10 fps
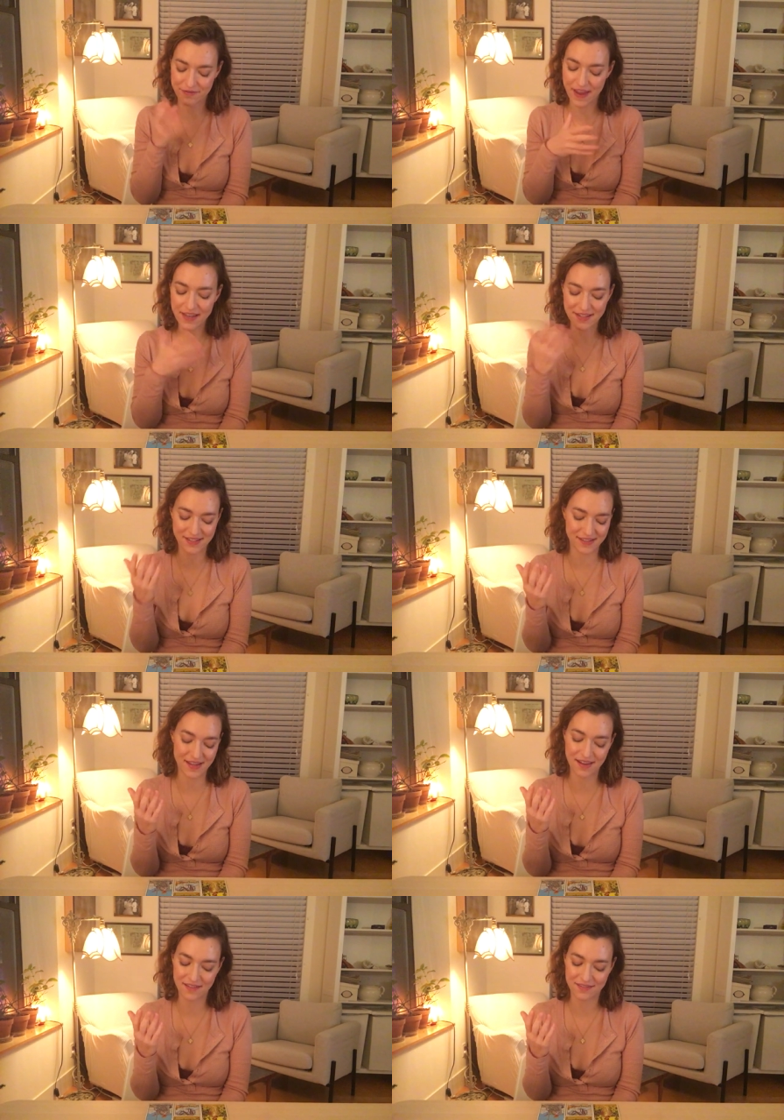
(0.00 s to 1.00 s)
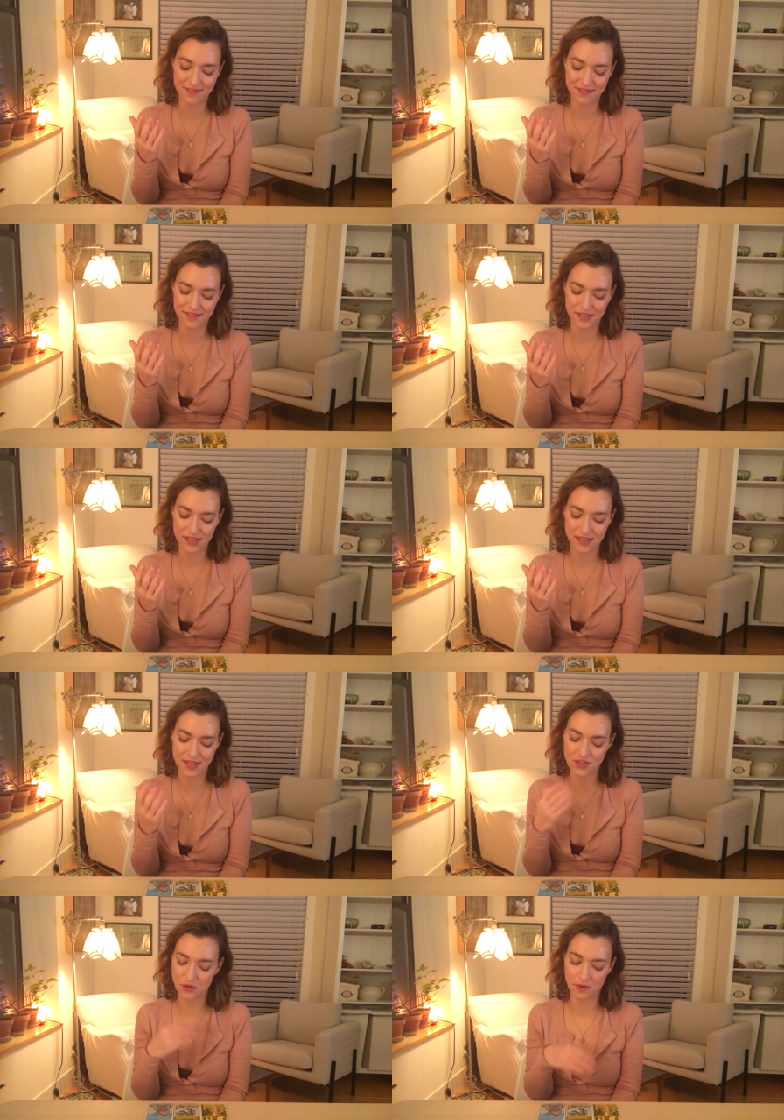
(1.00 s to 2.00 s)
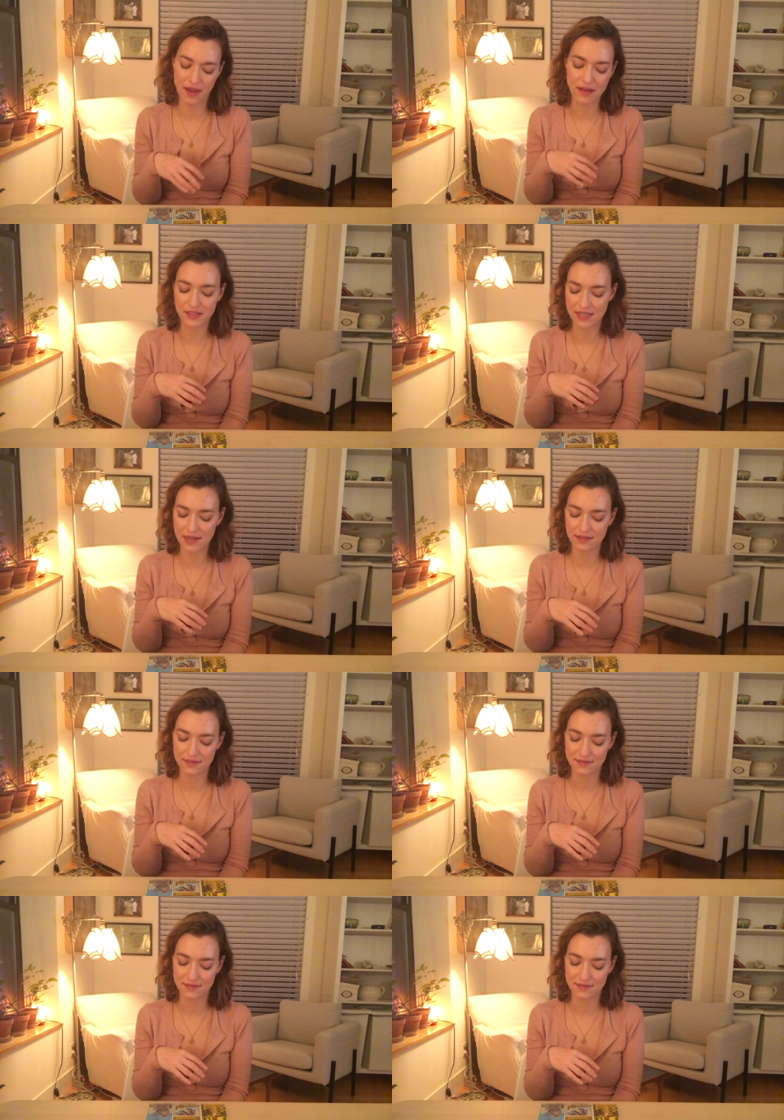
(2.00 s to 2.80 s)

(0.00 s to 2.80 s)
fantasy into reality.